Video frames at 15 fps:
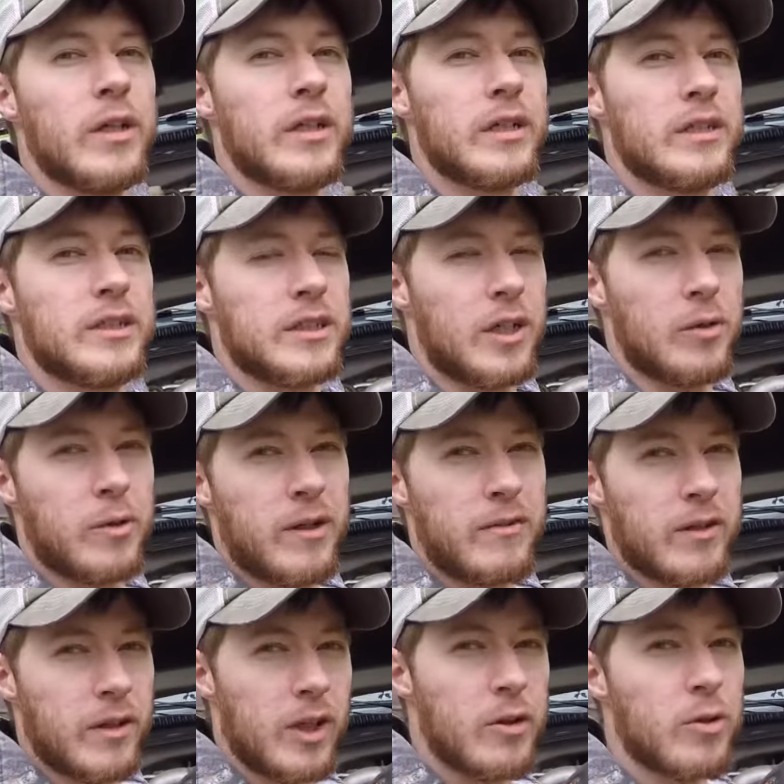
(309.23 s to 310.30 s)
so whenever
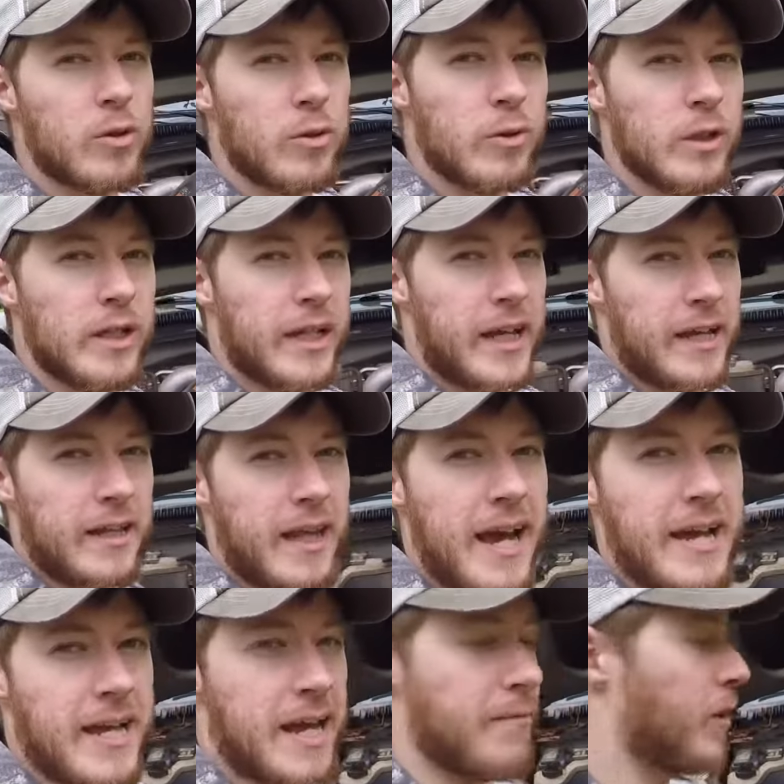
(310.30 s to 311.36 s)
the low coolant
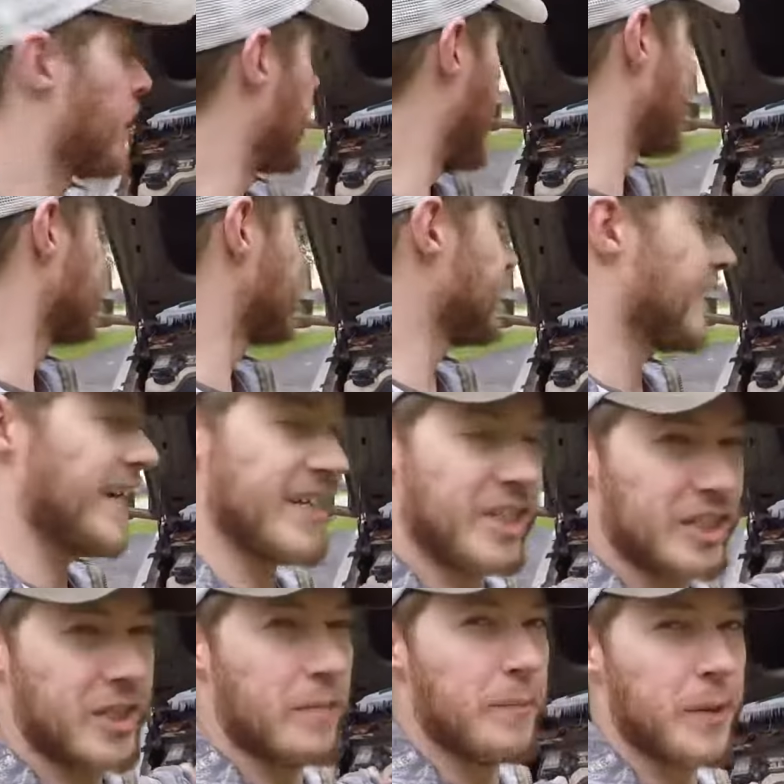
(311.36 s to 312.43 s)
light came on, I still had
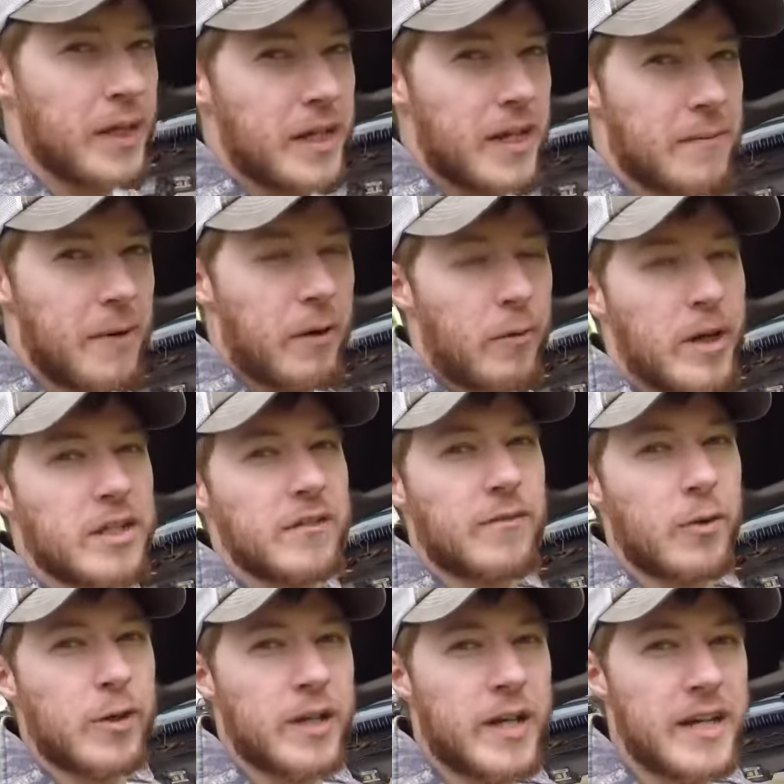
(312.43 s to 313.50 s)
just a bit in my
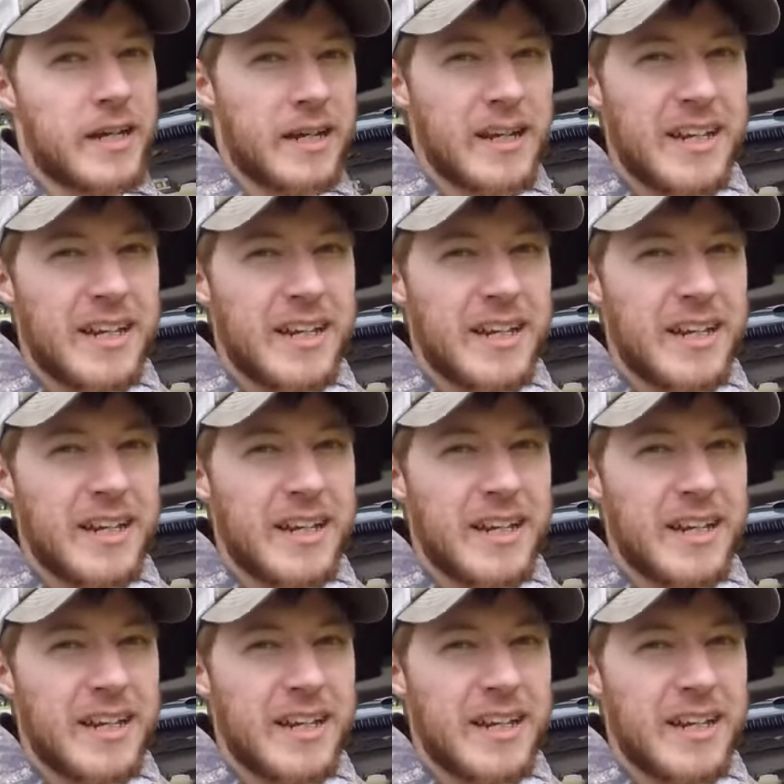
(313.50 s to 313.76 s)
reservoir tank.